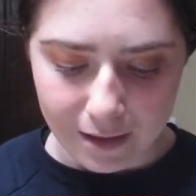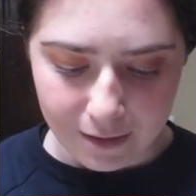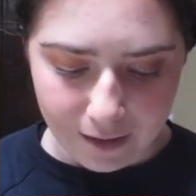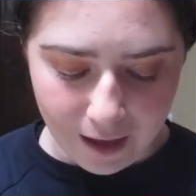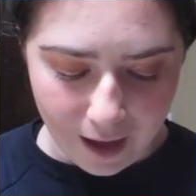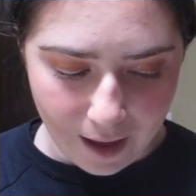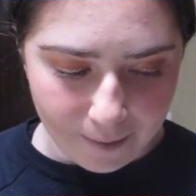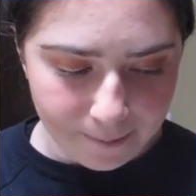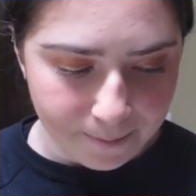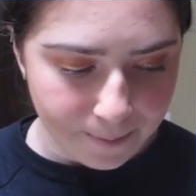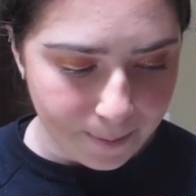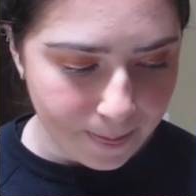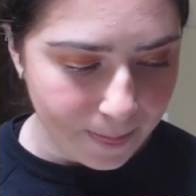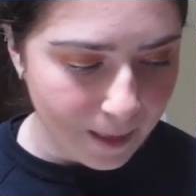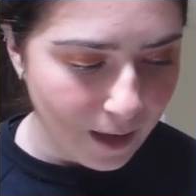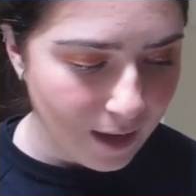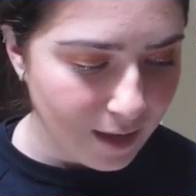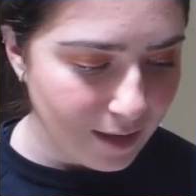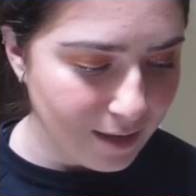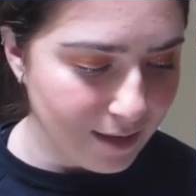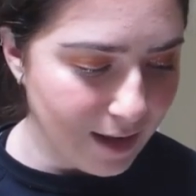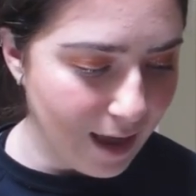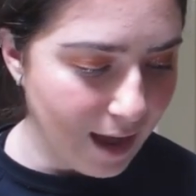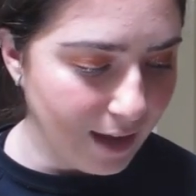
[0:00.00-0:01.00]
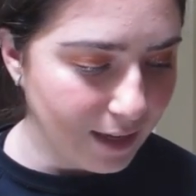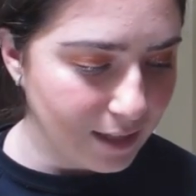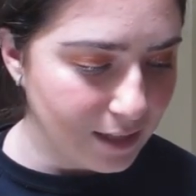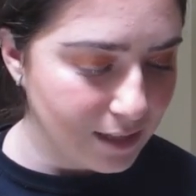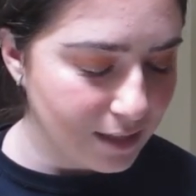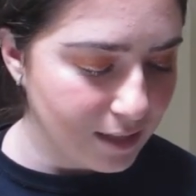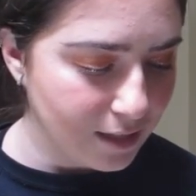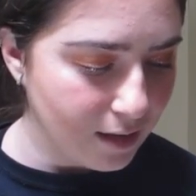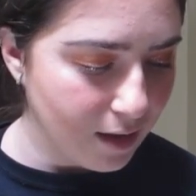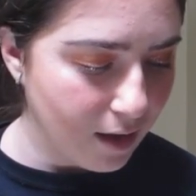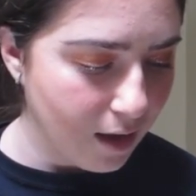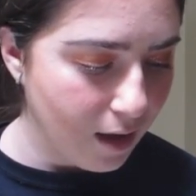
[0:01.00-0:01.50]
Okay,
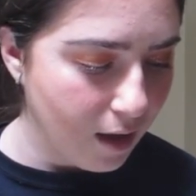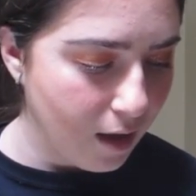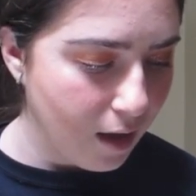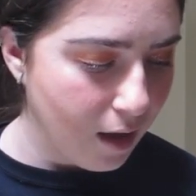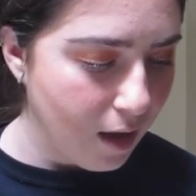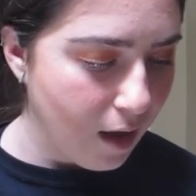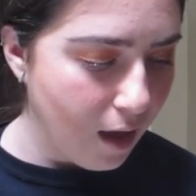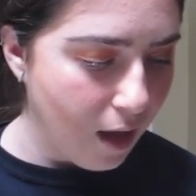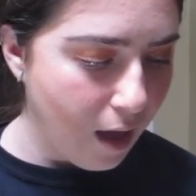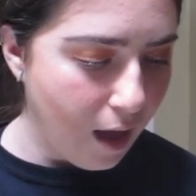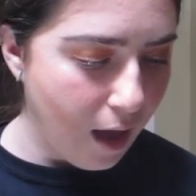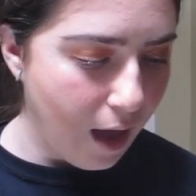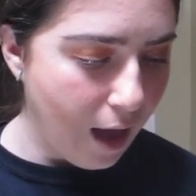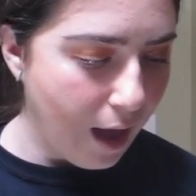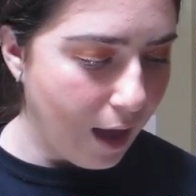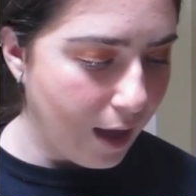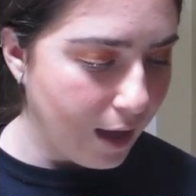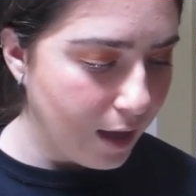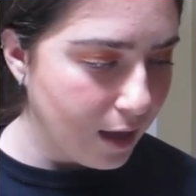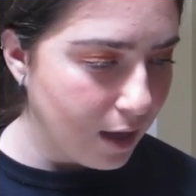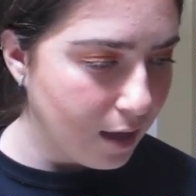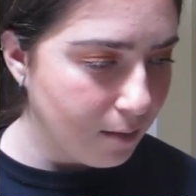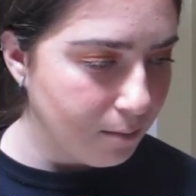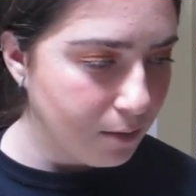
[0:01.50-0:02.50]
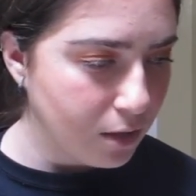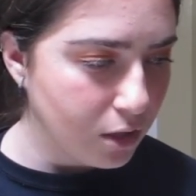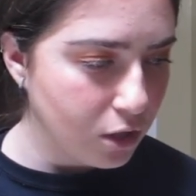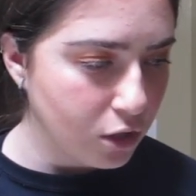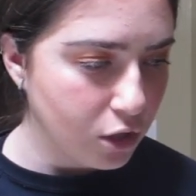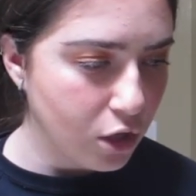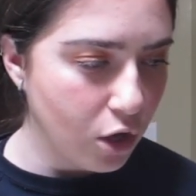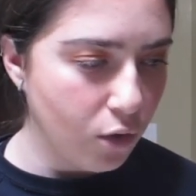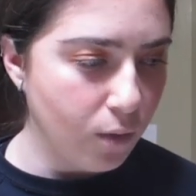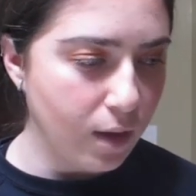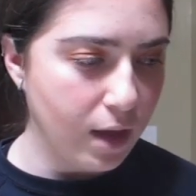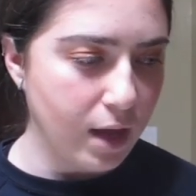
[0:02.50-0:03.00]
next, I am gonna
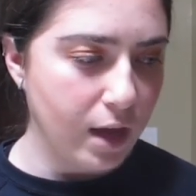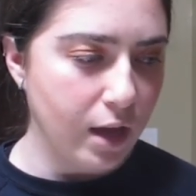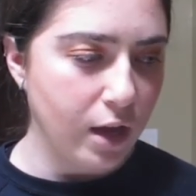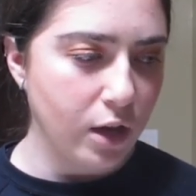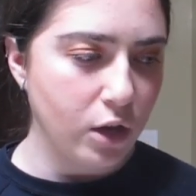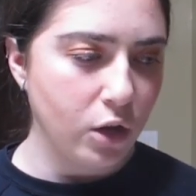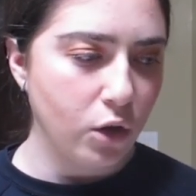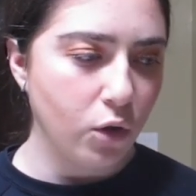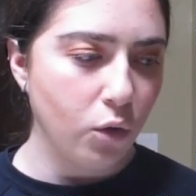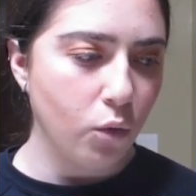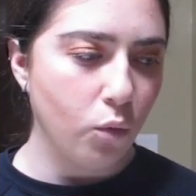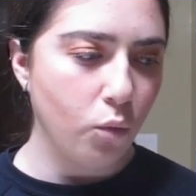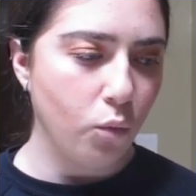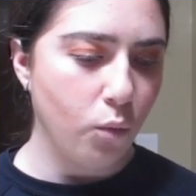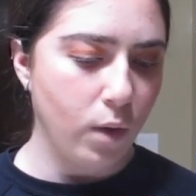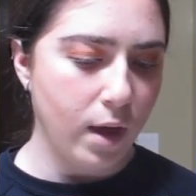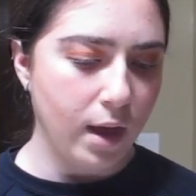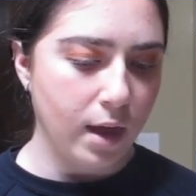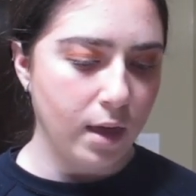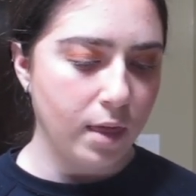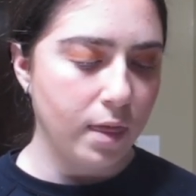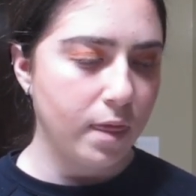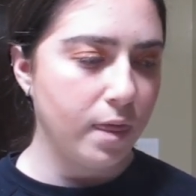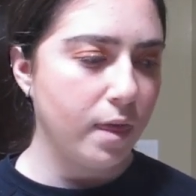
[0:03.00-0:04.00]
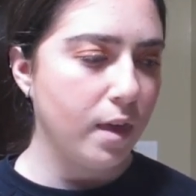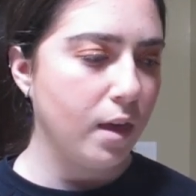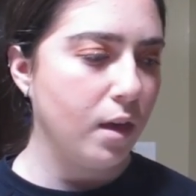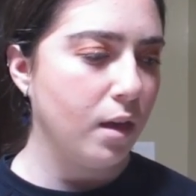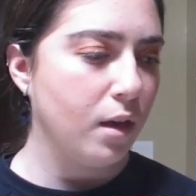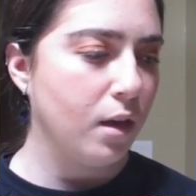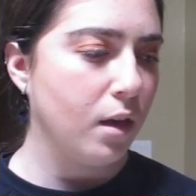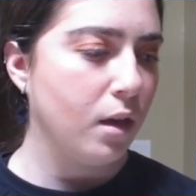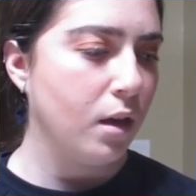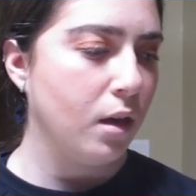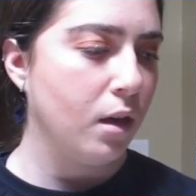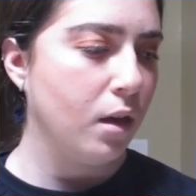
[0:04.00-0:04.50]
go in with
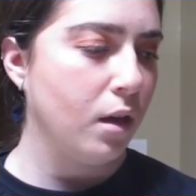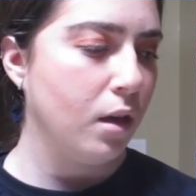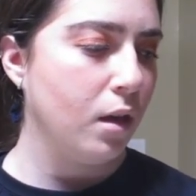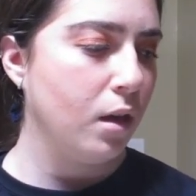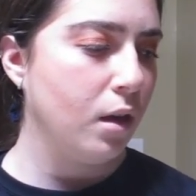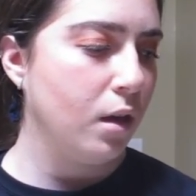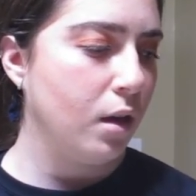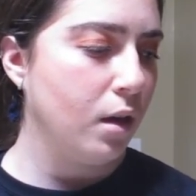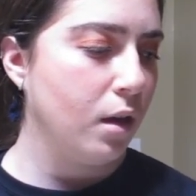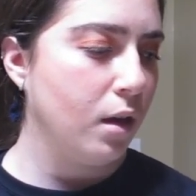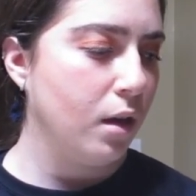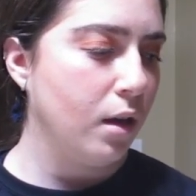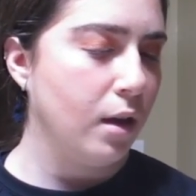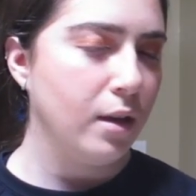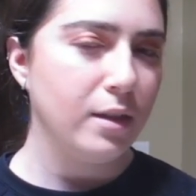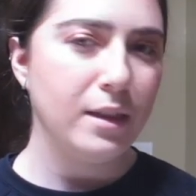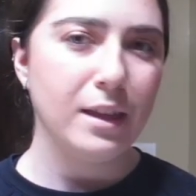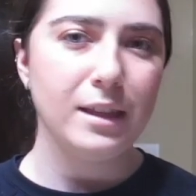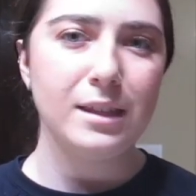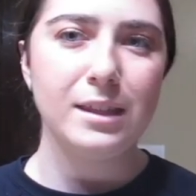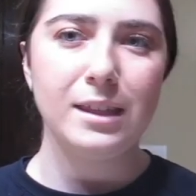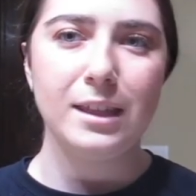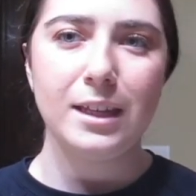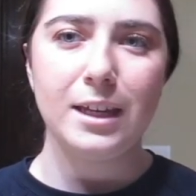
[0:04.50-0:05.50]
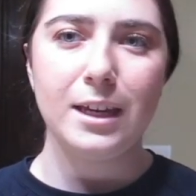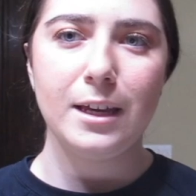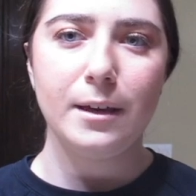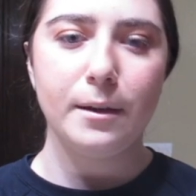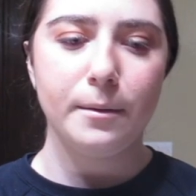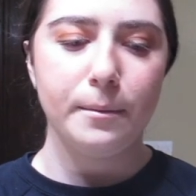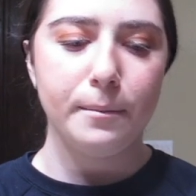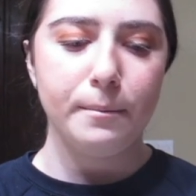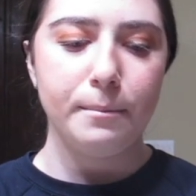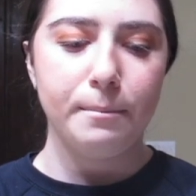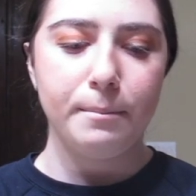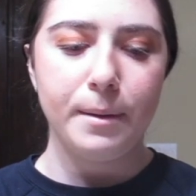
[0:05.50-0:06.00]
this
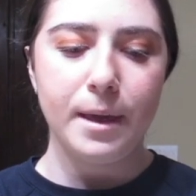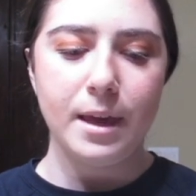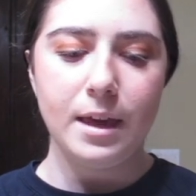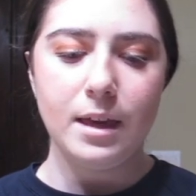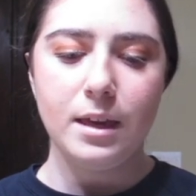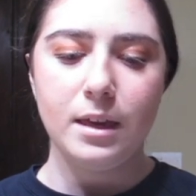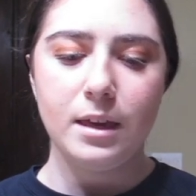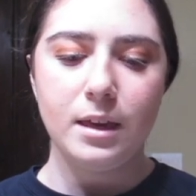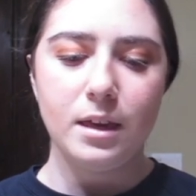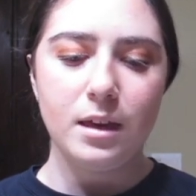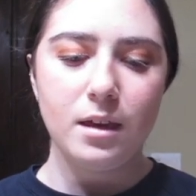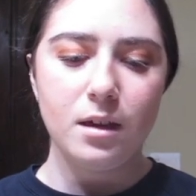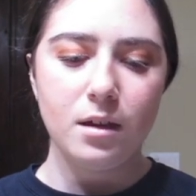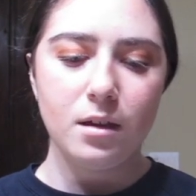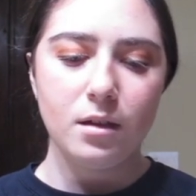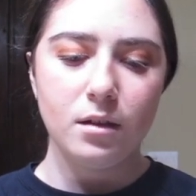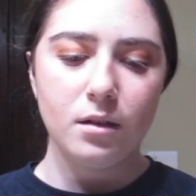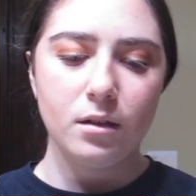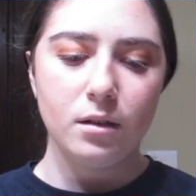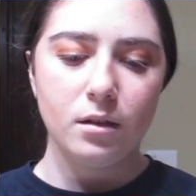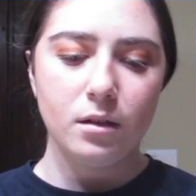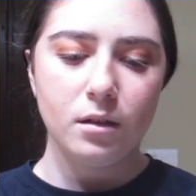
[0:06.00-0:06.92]
like pinky